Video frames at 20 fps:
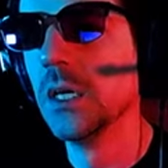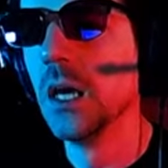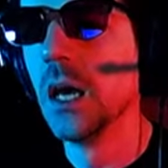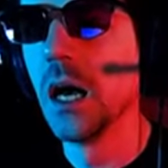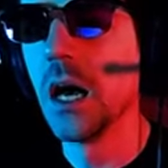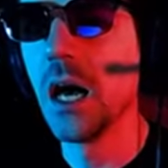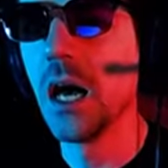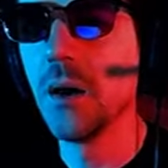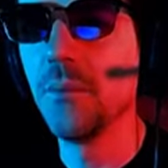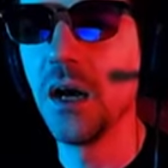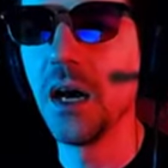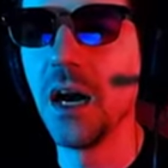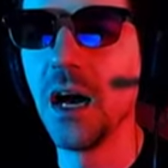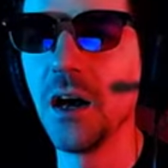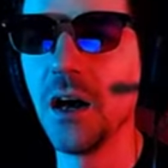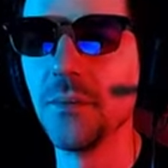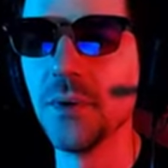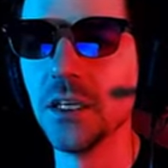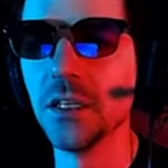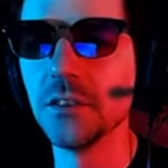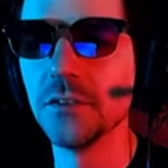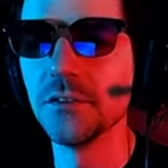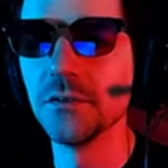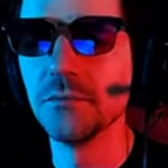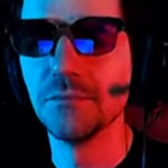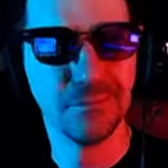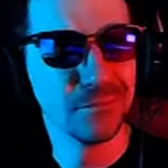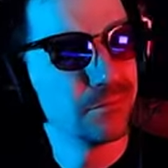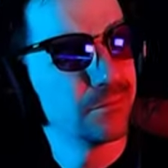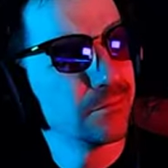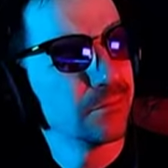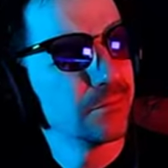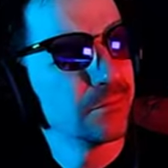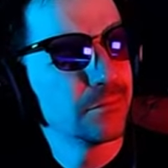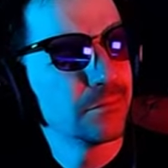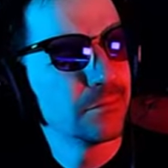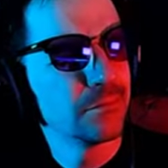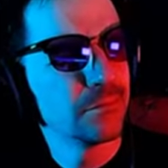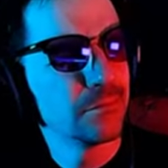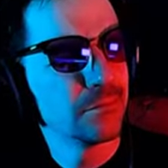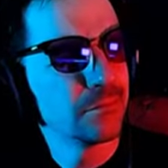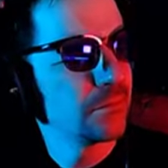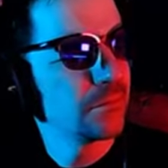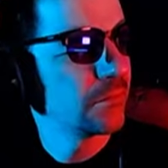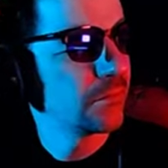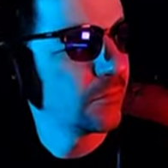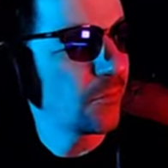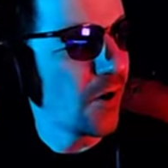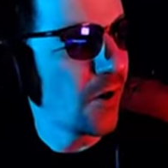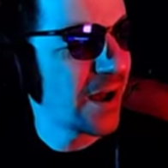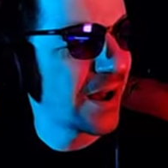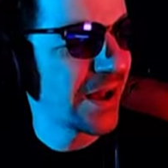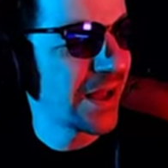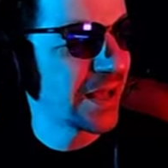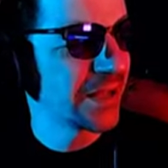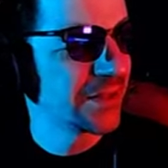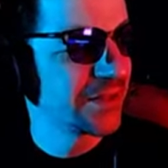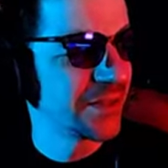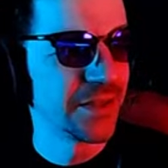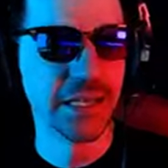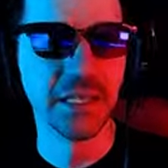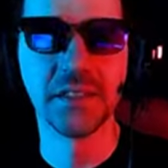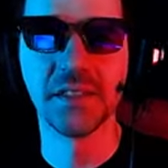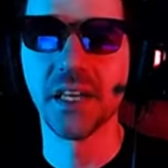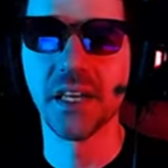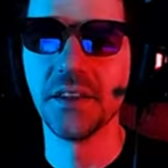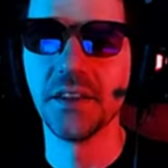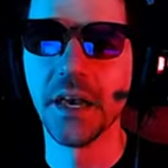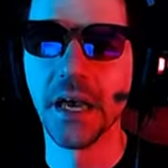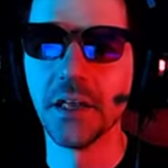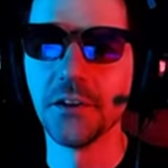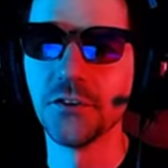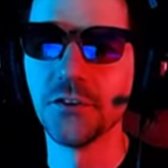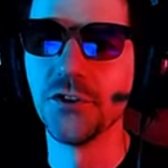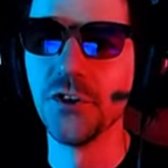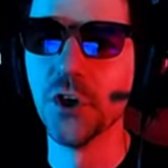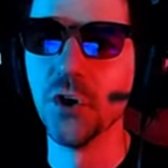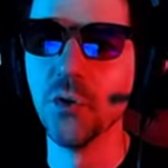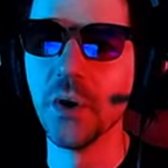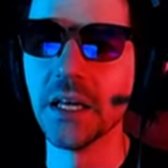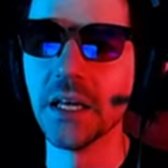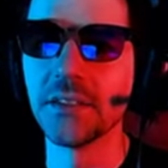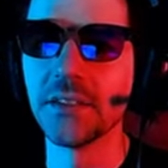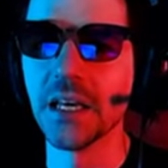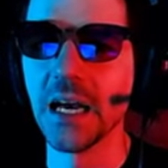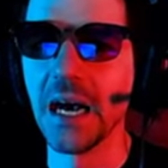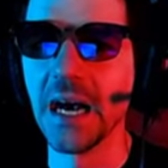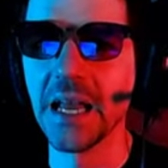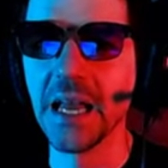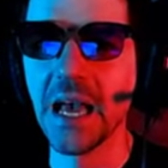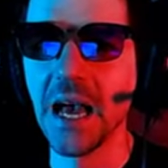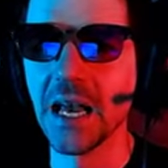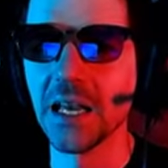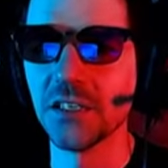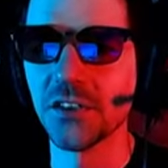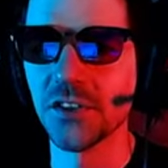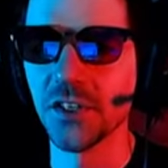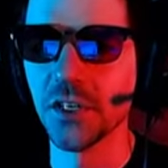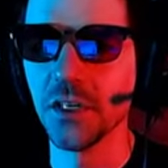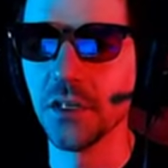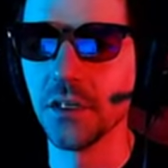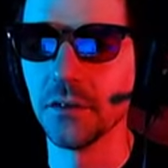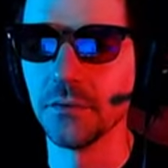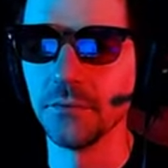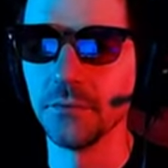Hubba hubba. Why do they say that? Do it! Aye aye, sir!